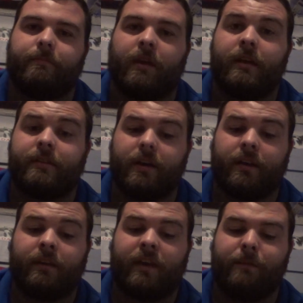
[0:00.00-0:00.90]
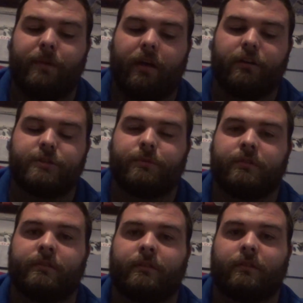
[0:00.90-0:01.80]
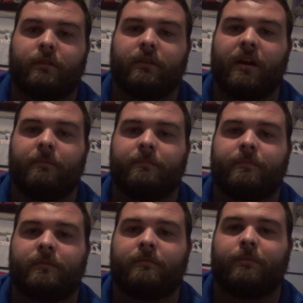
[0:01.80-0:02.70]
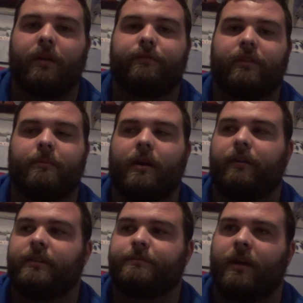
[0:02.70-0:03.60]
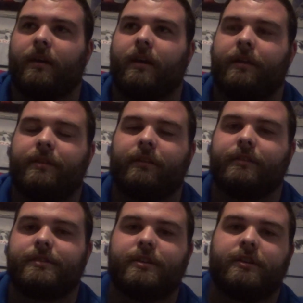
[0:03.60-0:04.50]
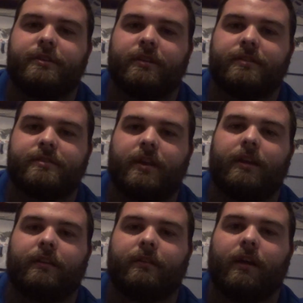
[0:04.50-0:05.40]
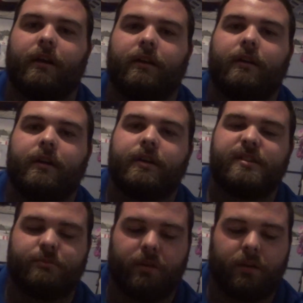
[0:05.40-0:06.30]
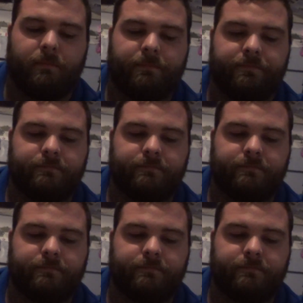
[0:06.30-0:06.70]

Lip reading: he can be eligible to come play for the Marlies, but I think this year he's going to stay in Sweden.